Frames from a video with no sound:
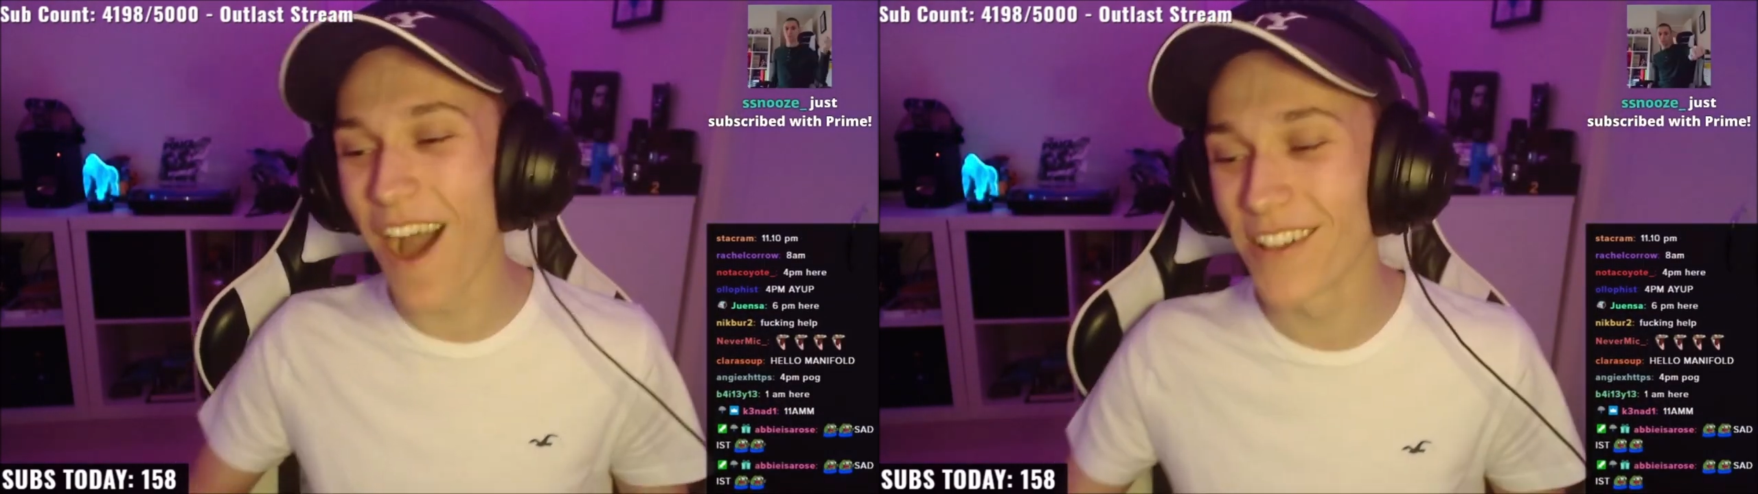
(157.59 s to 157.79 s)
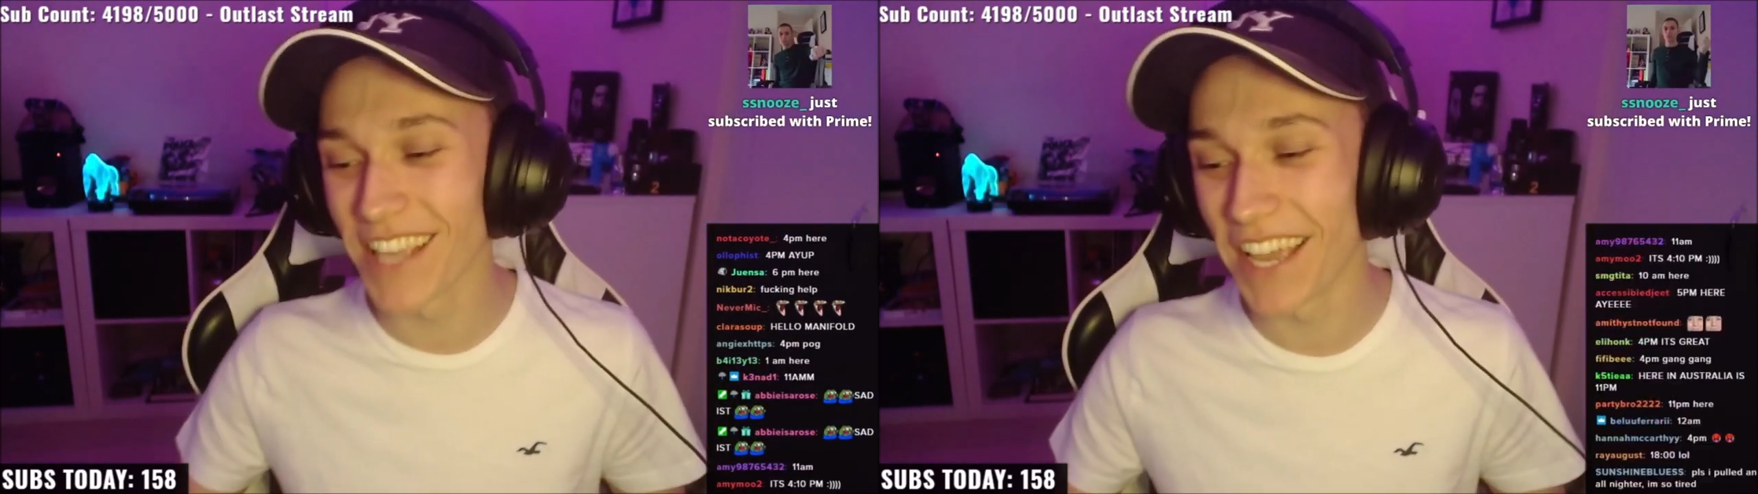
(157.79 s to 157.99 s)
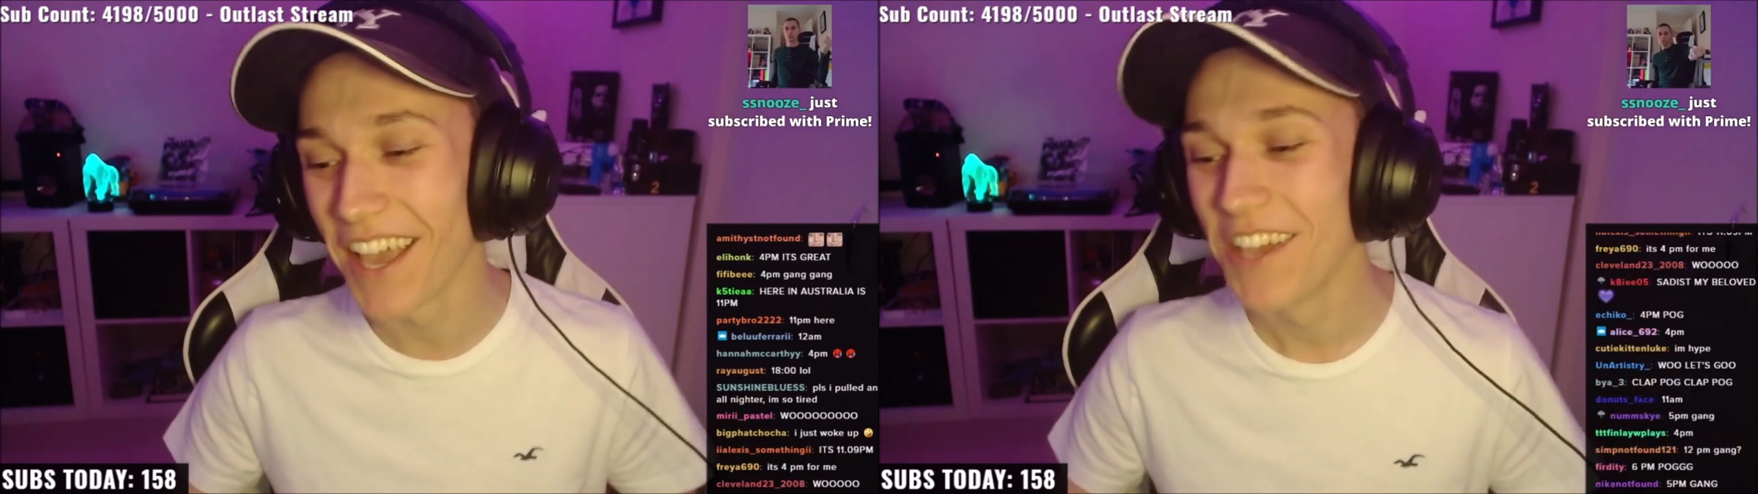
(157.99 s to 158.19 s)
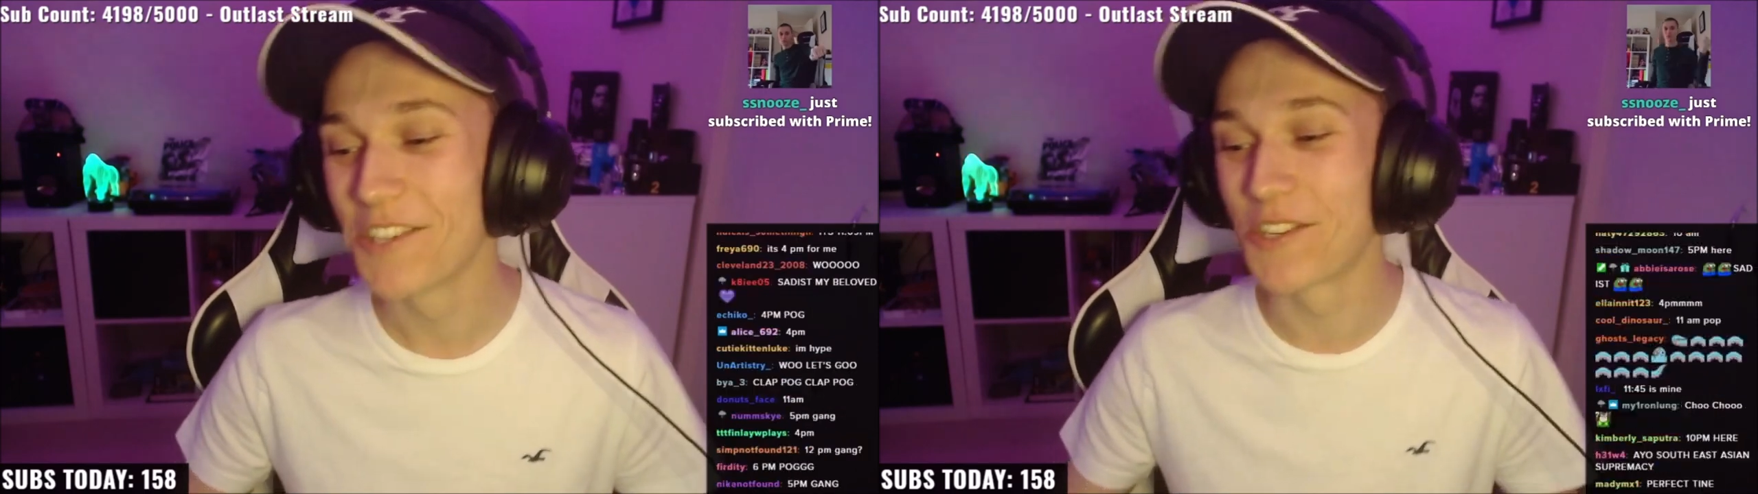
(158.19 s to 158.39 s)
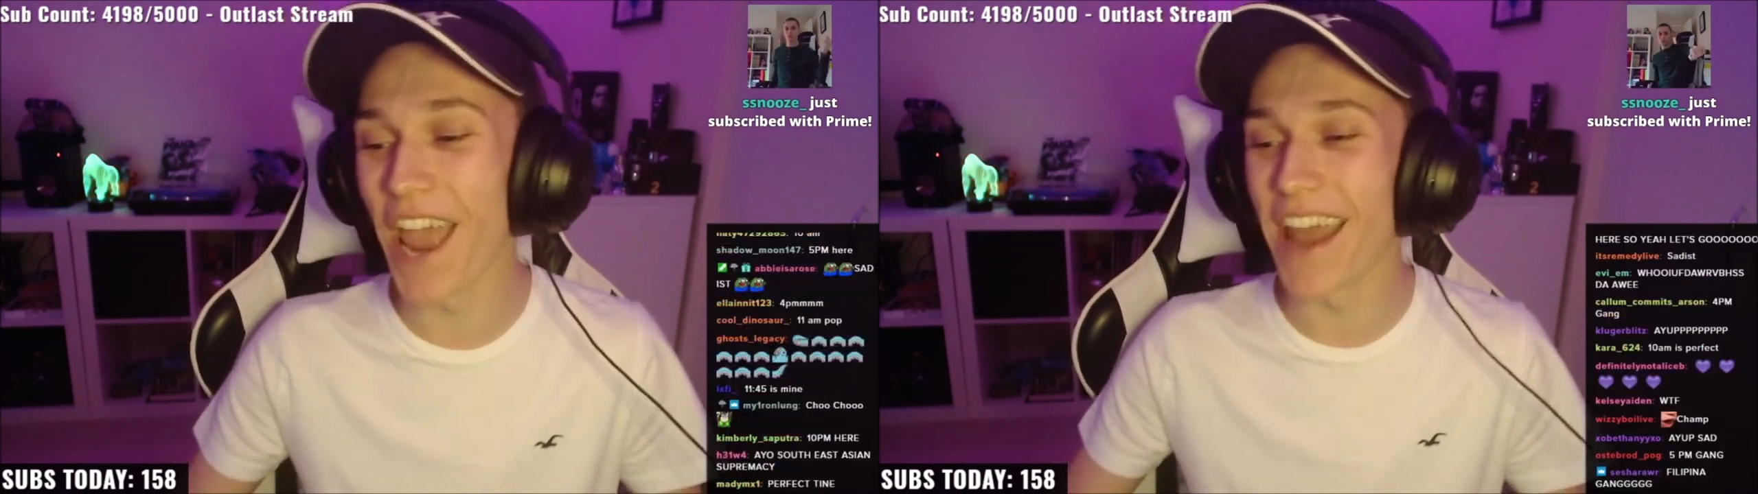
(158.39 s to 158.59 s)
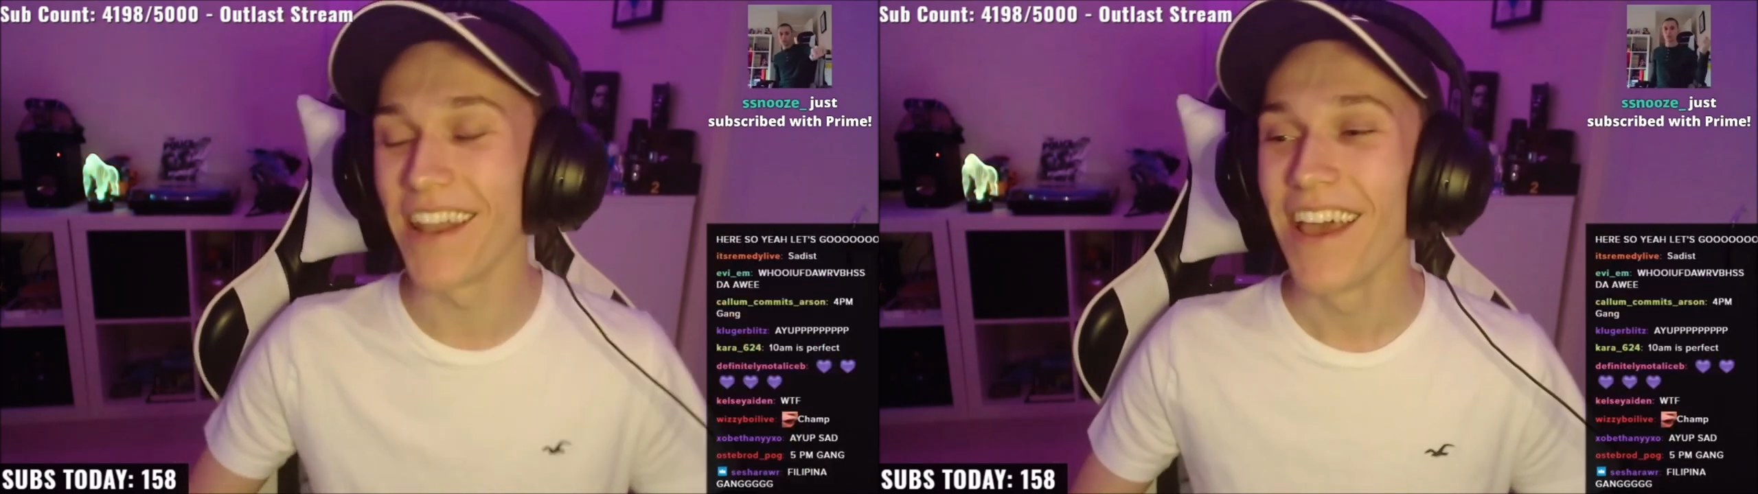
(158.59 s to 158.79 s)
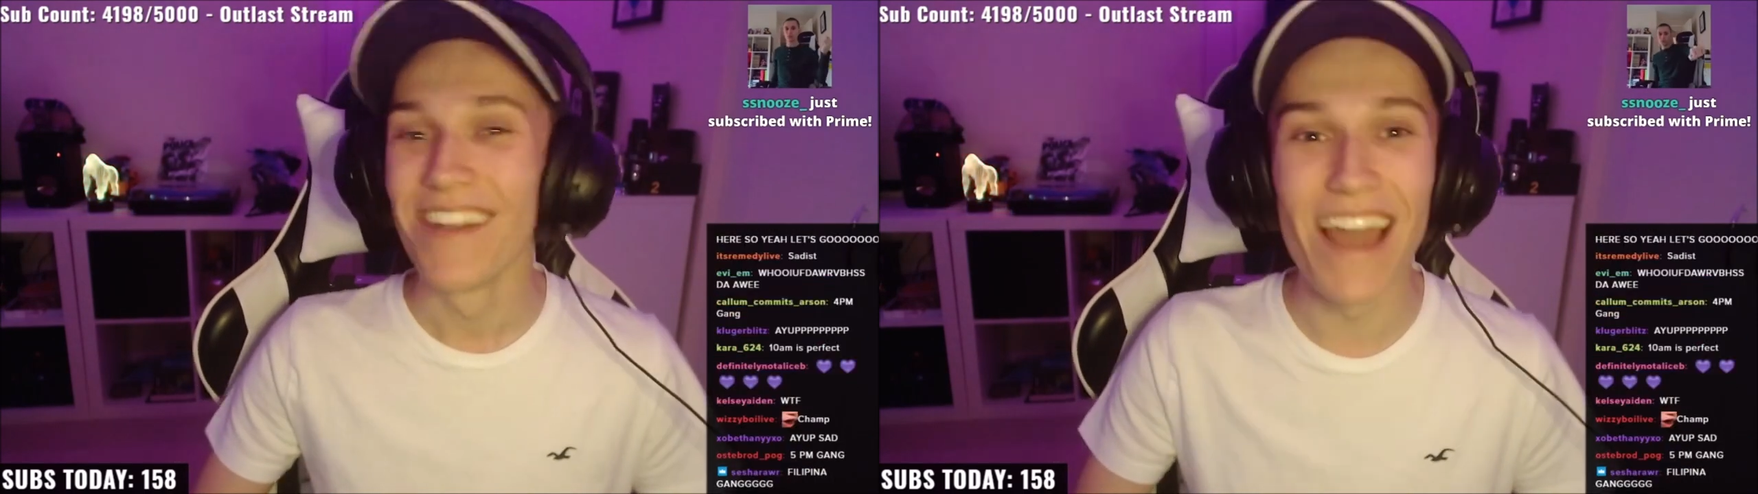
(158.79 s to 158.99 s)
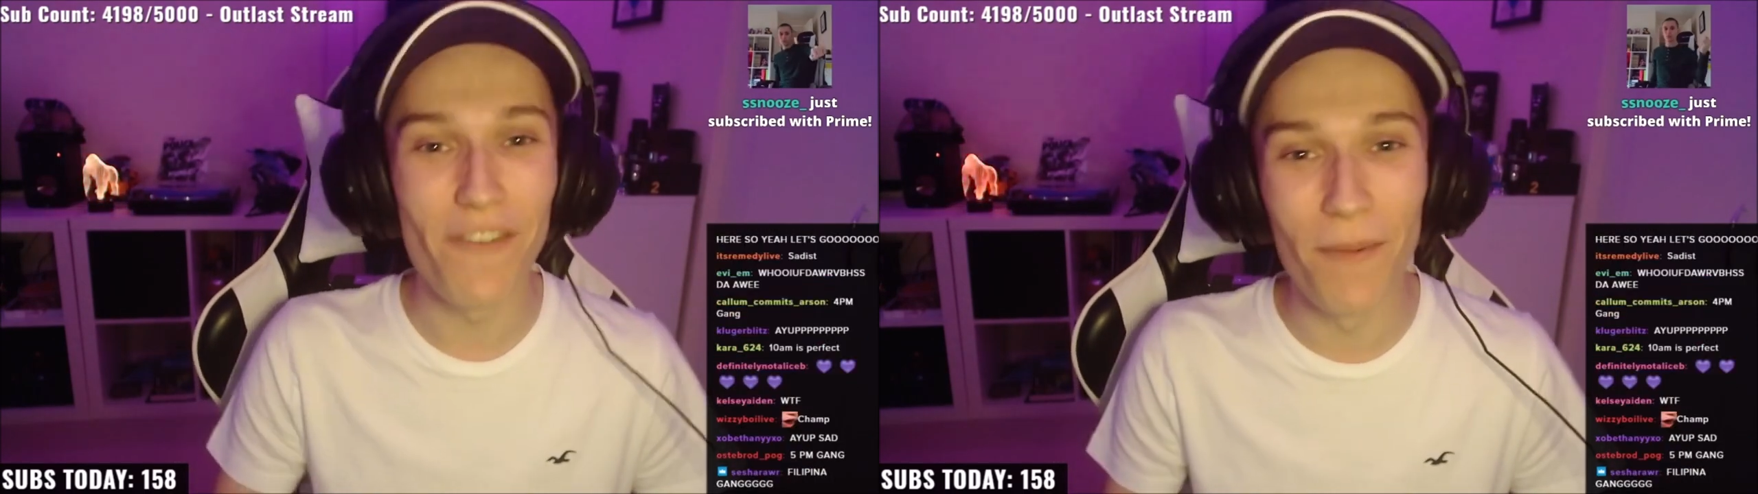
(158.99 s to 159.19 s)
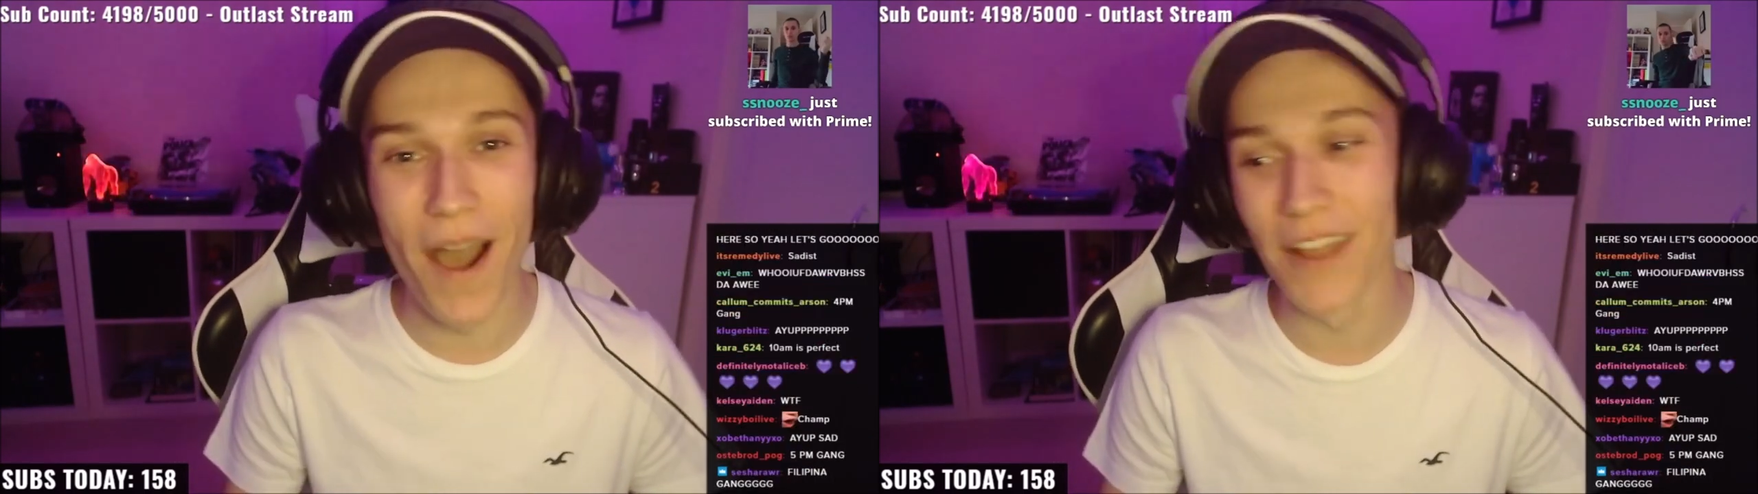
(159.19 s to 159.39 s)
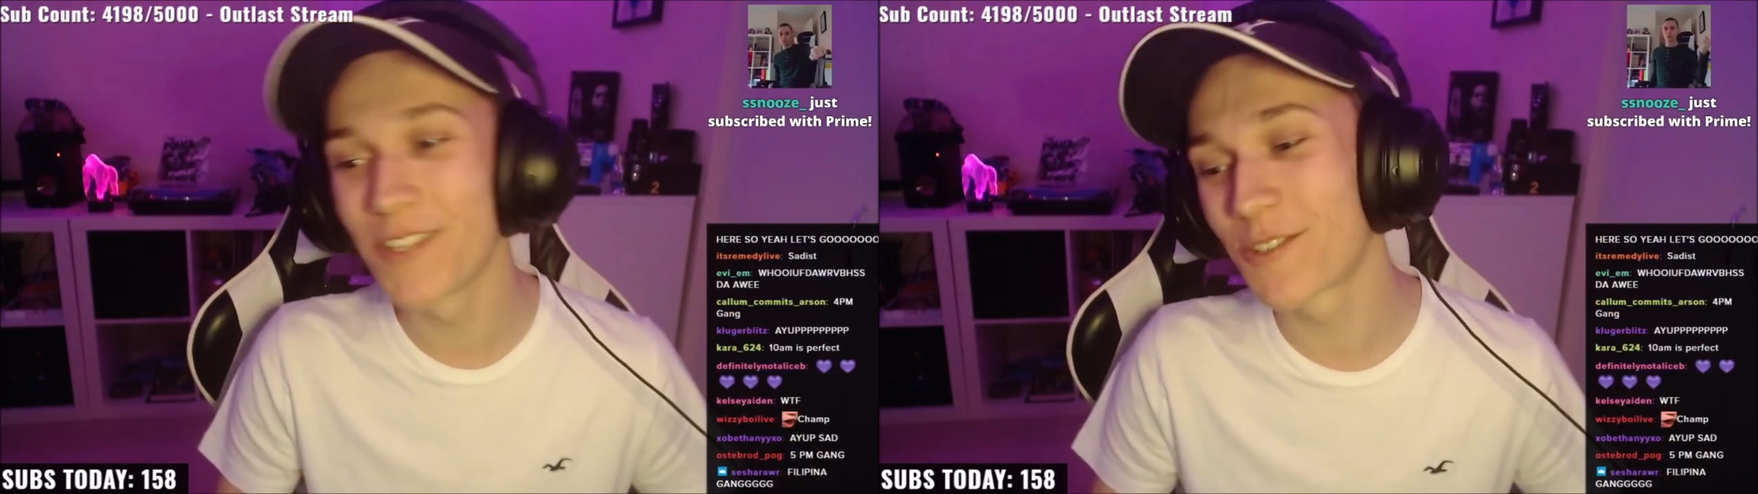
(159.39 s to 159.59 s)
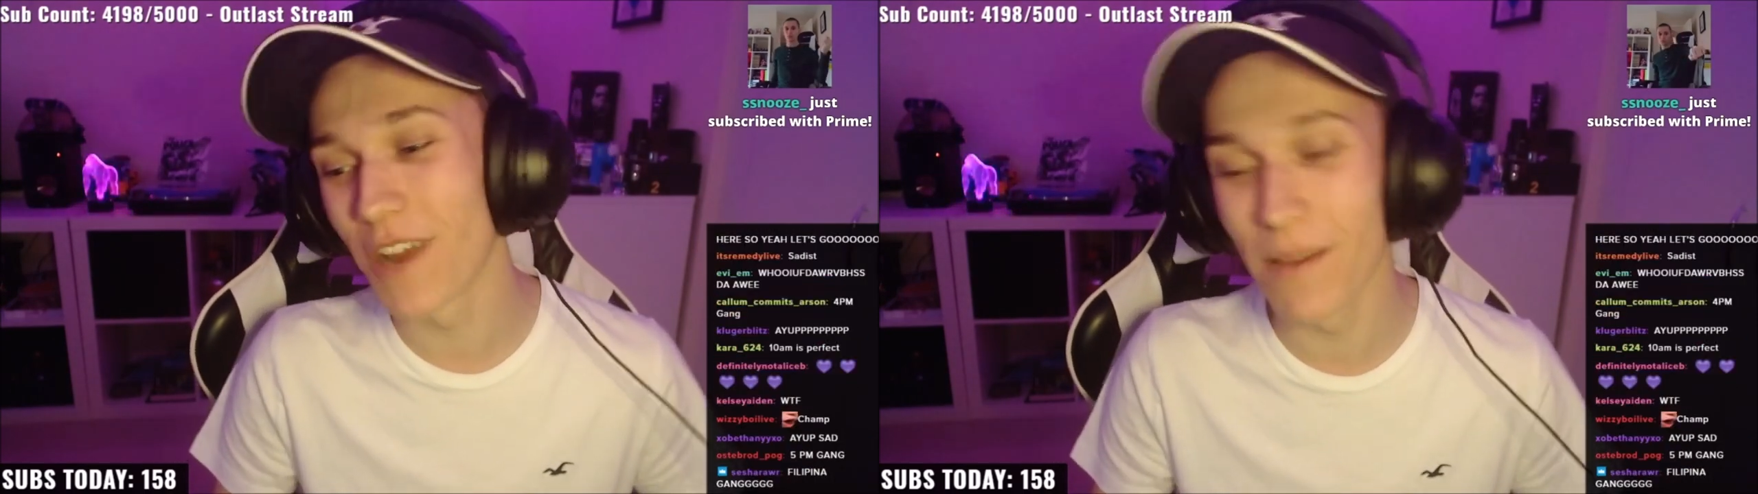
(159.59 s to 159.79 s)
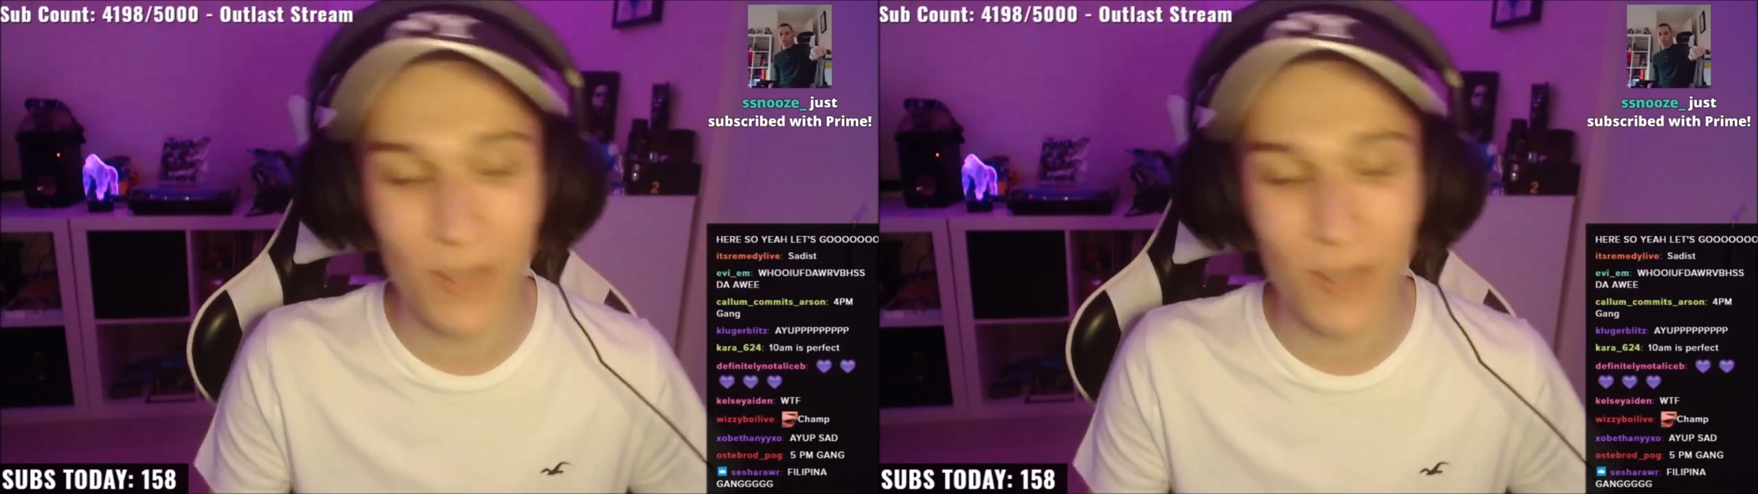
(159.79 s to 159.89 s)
I was like, shit, never mind, stream's